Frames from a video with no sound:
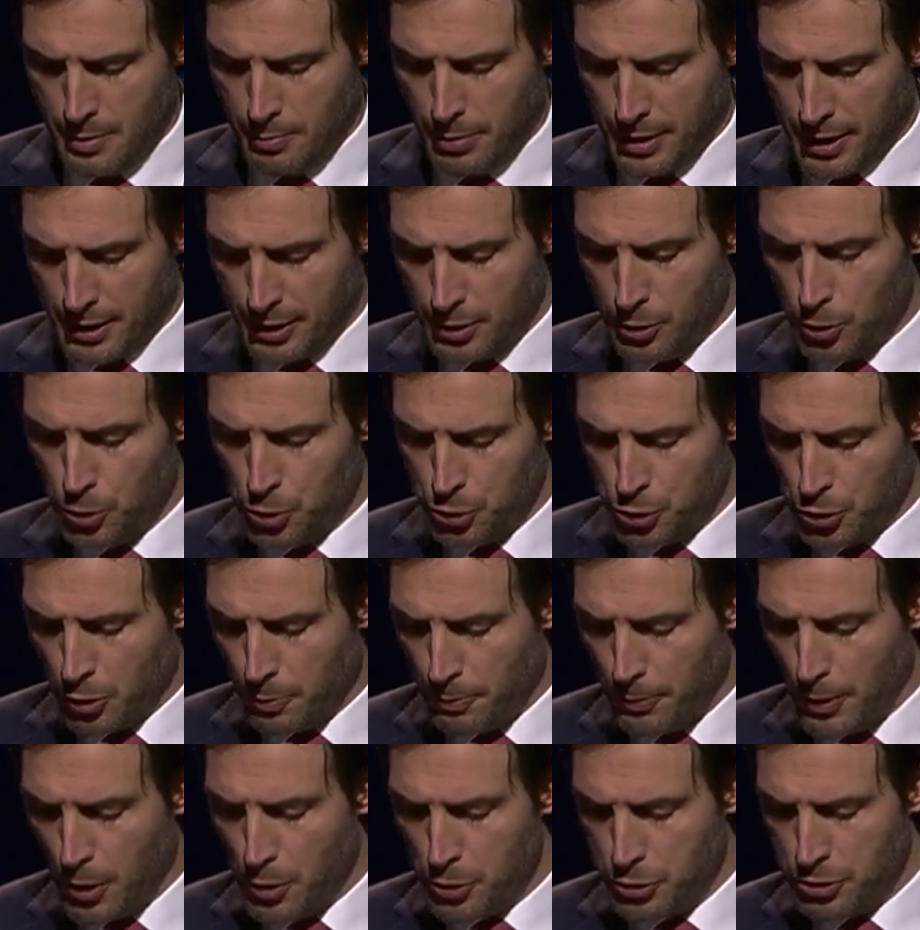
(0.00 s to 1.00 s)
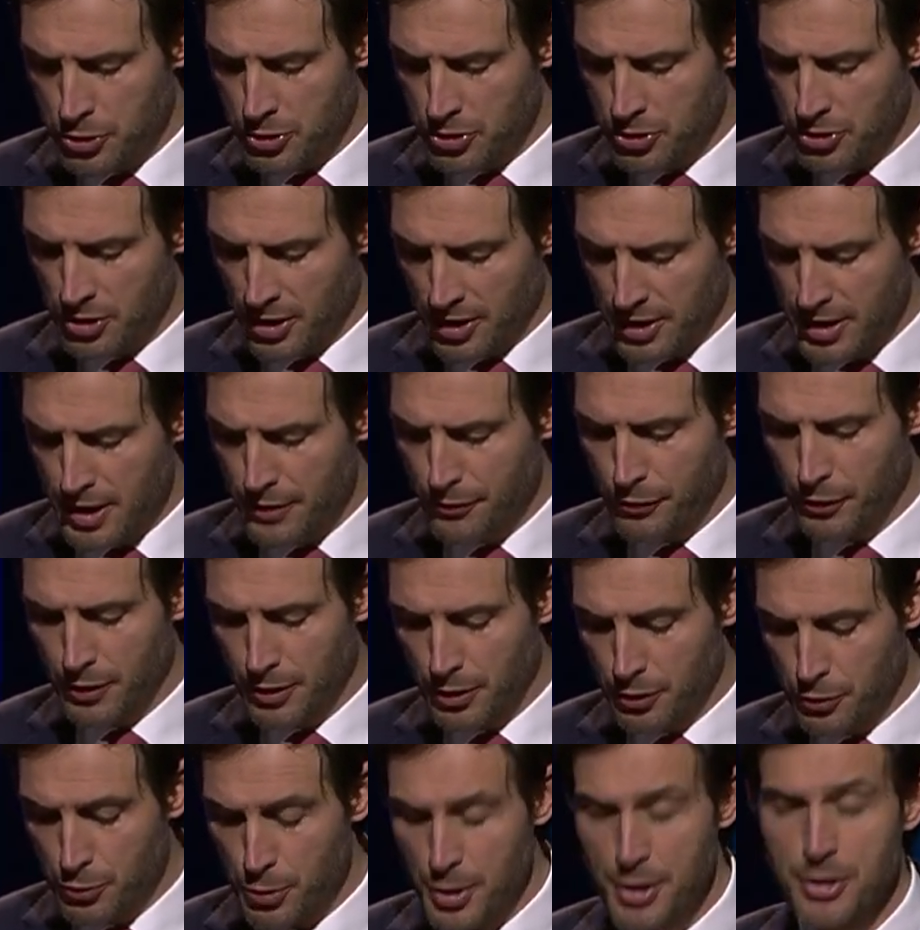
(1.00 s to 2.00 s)
But it also poses
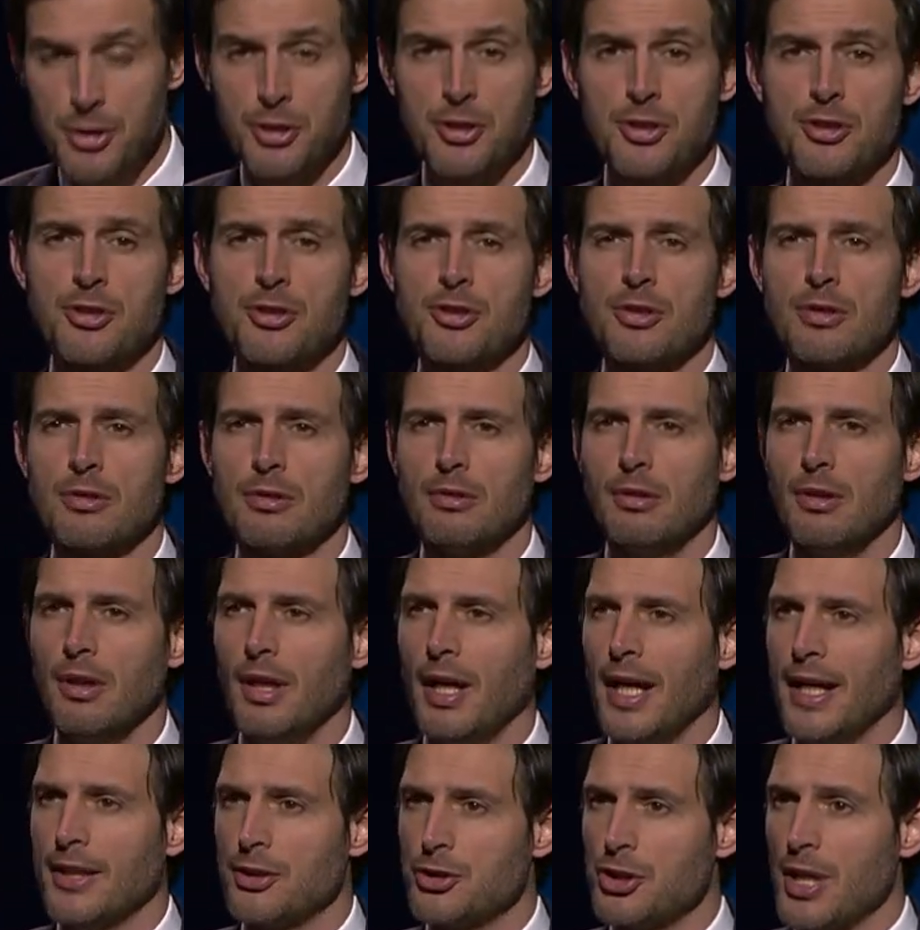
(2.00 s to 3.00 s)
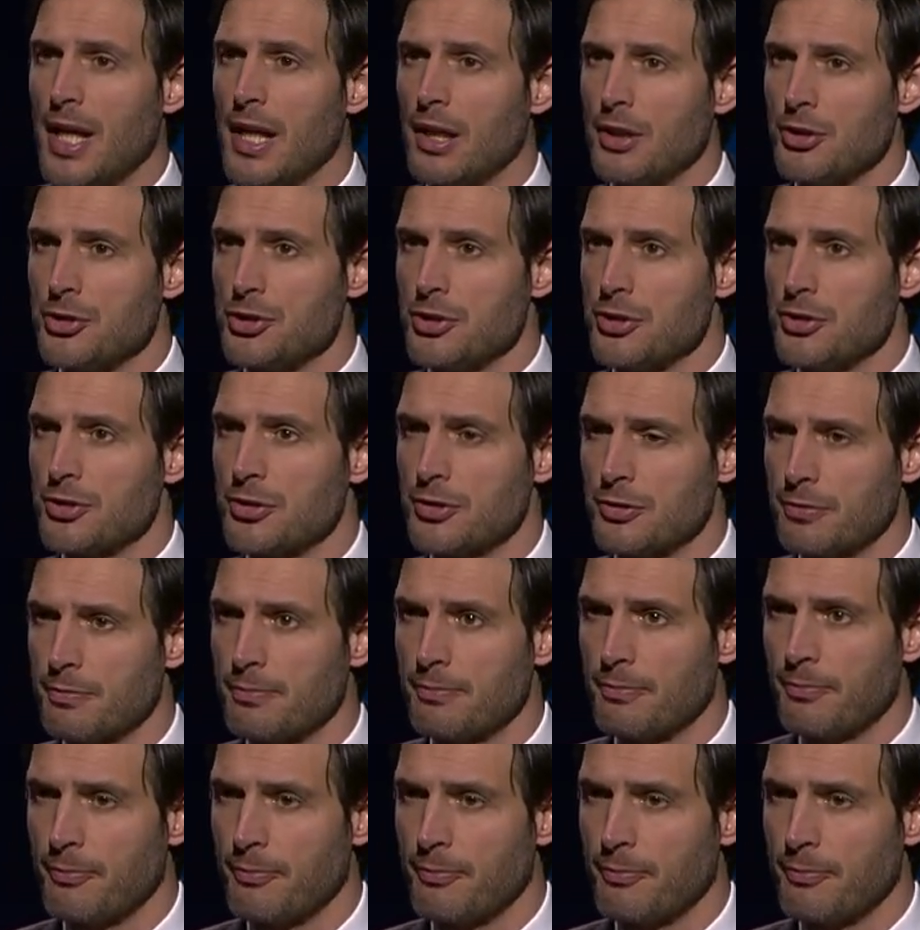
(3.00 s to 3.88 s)
significant risks and challenges.